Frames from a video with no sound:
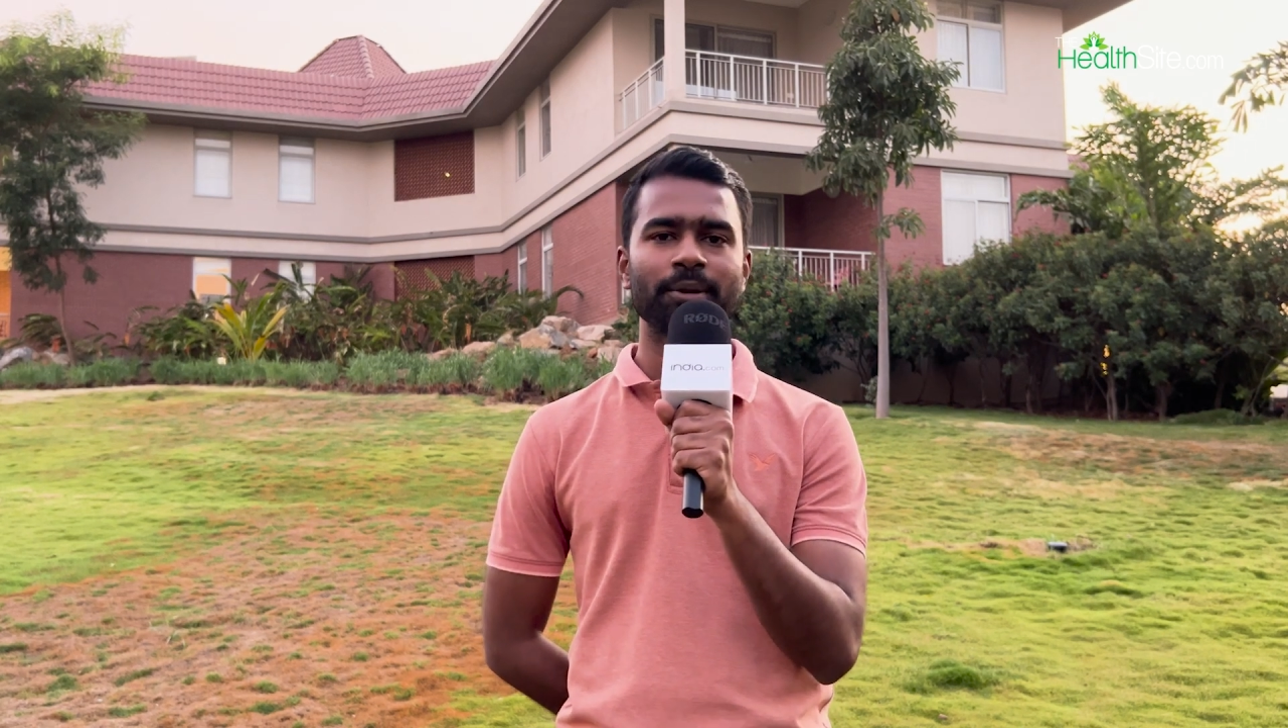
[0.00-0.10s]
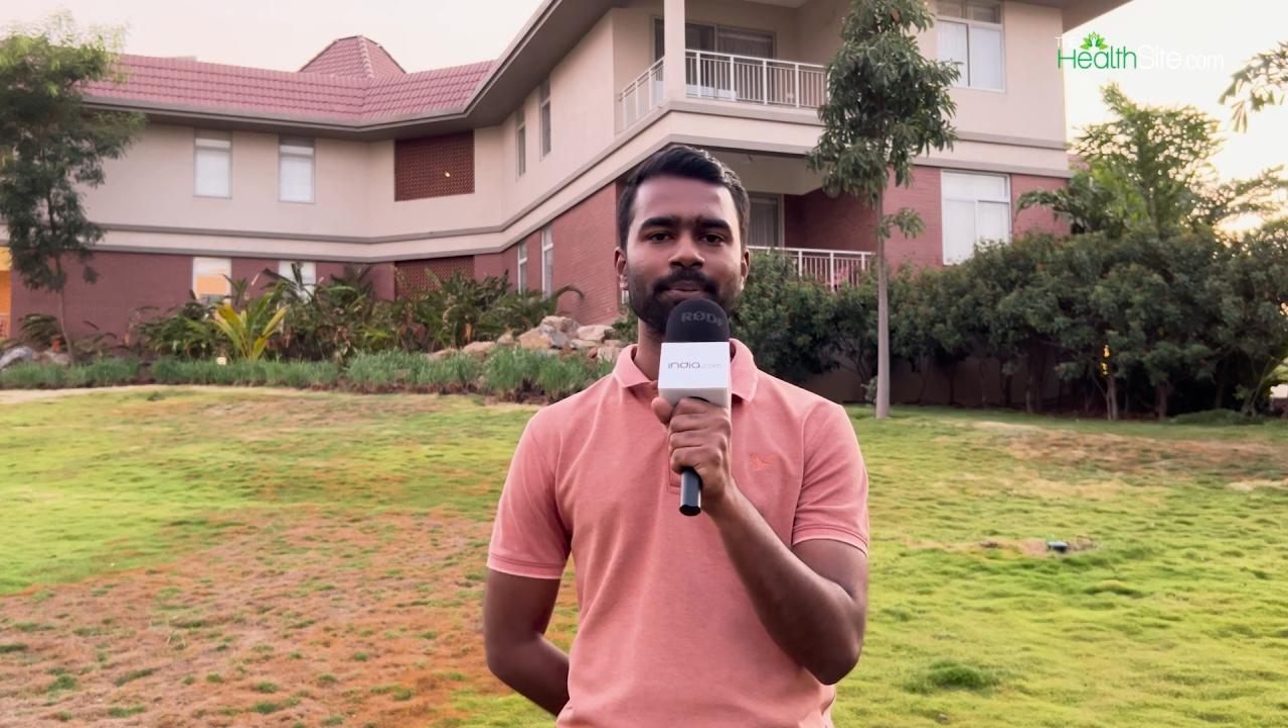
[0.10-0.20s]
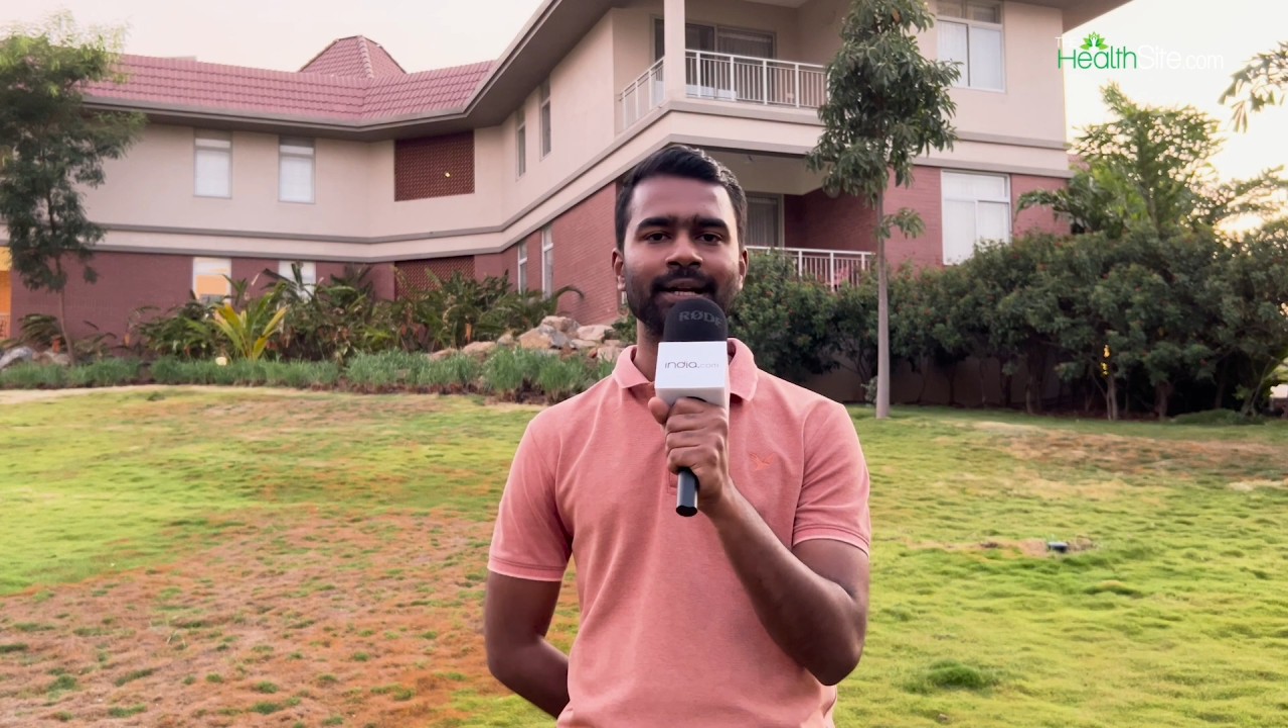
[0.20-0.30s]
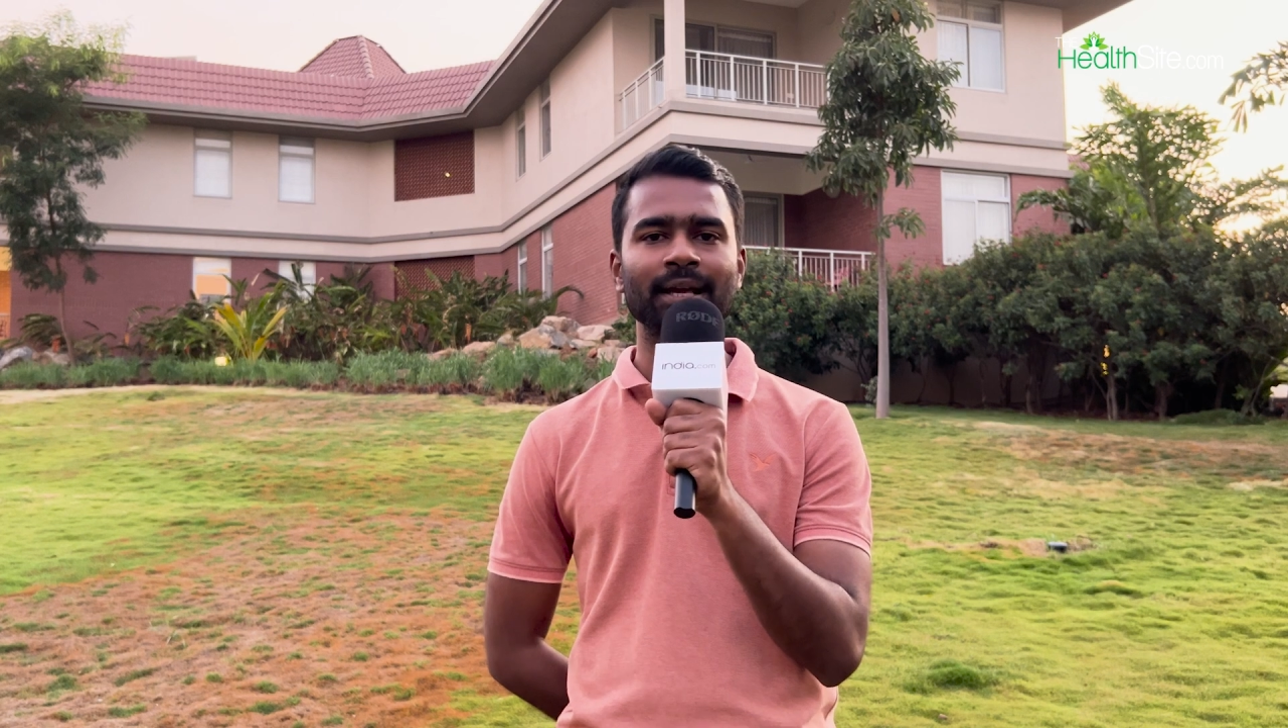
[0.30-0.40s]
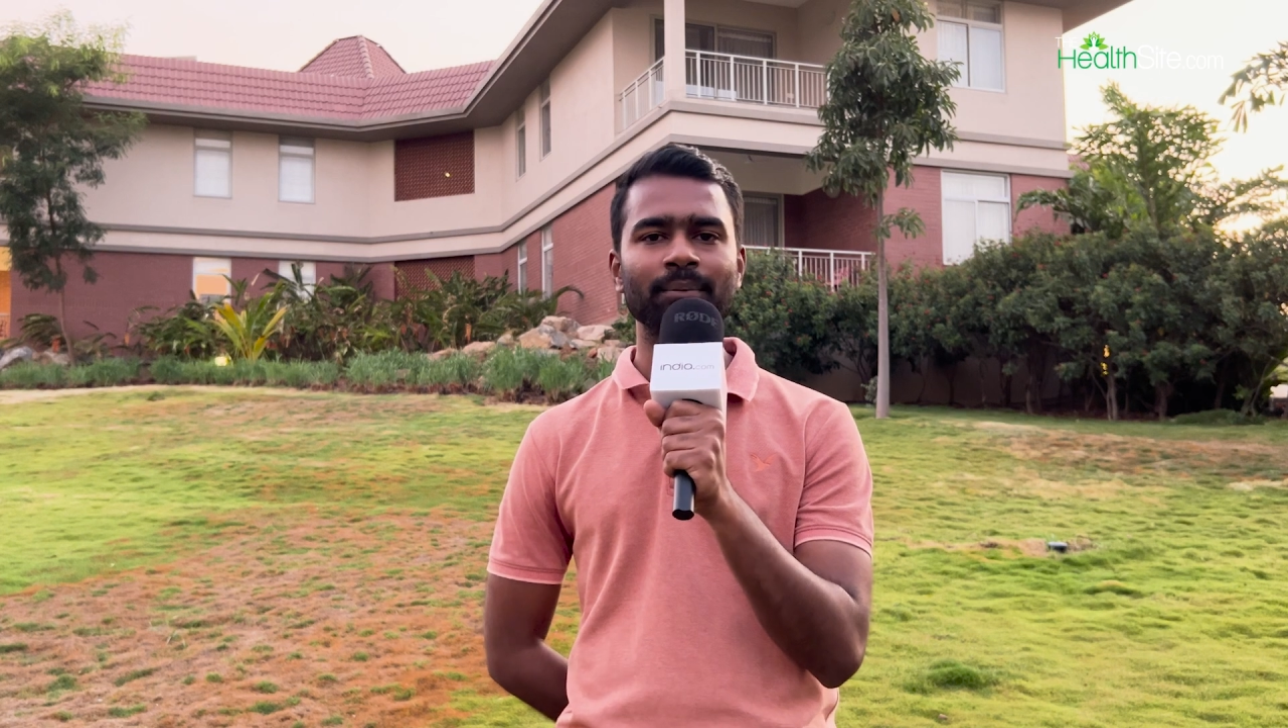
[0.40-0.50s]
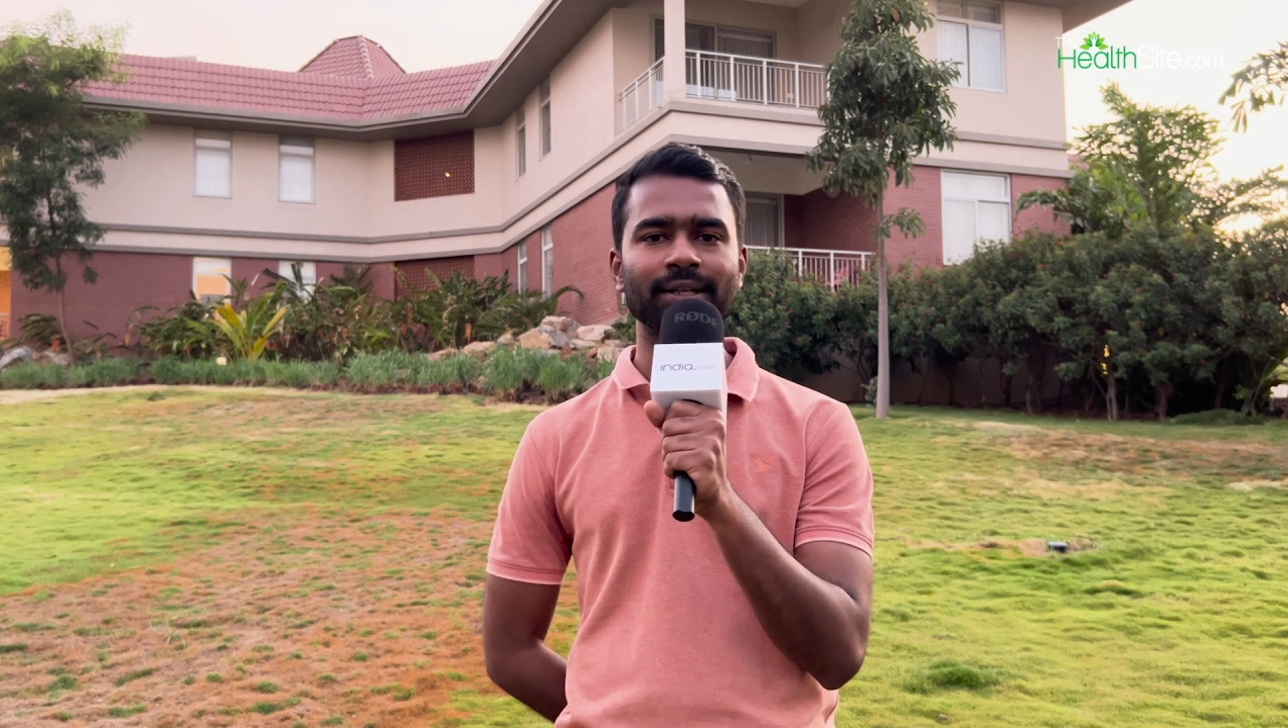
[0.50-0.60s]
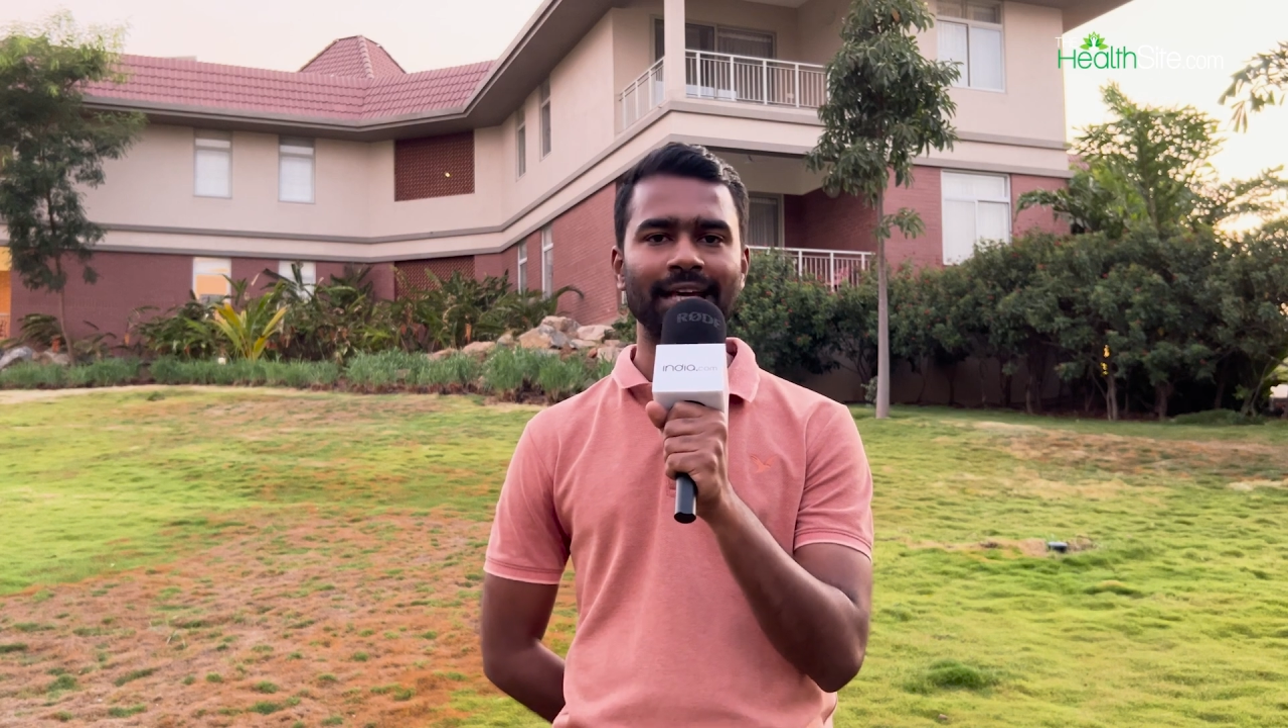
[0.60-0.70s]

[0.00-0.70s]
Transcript: pranayama